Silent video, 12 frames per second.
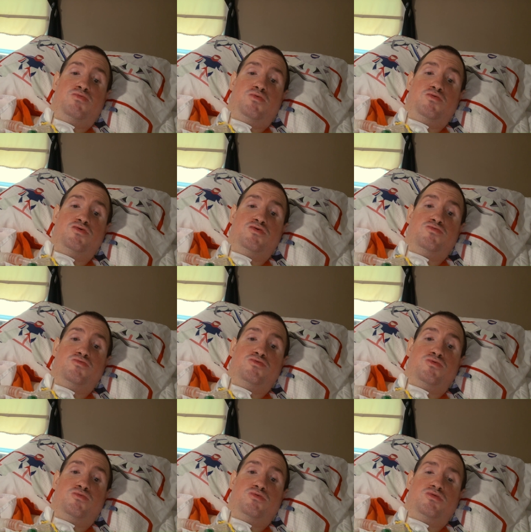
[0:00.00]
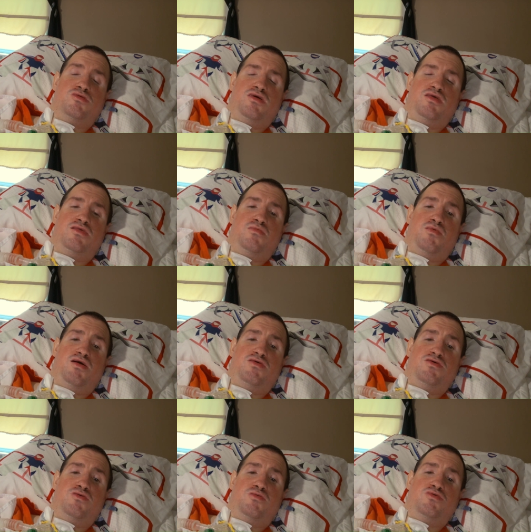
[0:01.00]
first introduced to
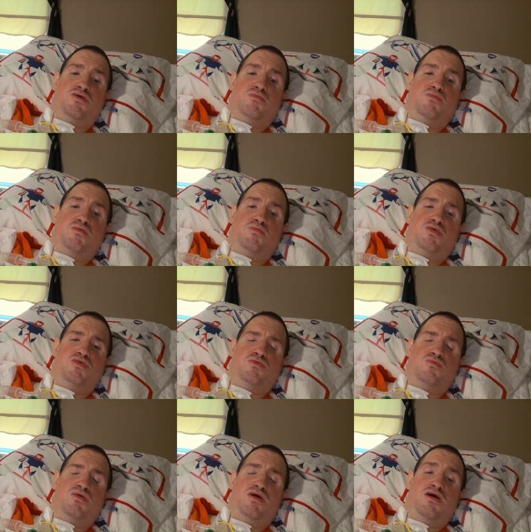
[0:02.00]
Riley Cote when I went to